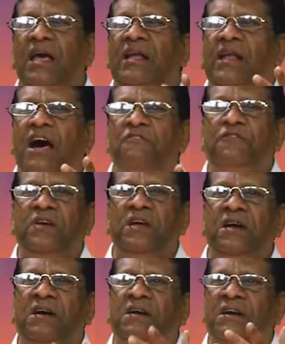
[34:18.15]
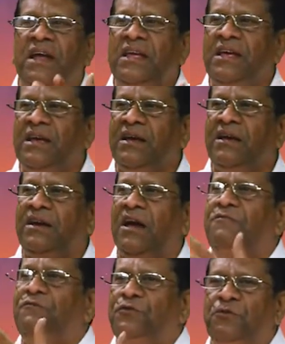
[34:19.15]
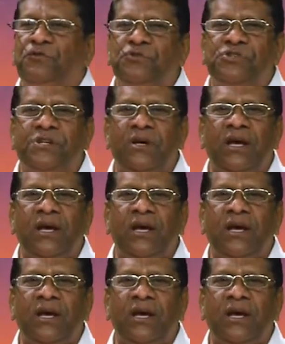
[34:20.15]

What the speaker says: laughing, crying, confused,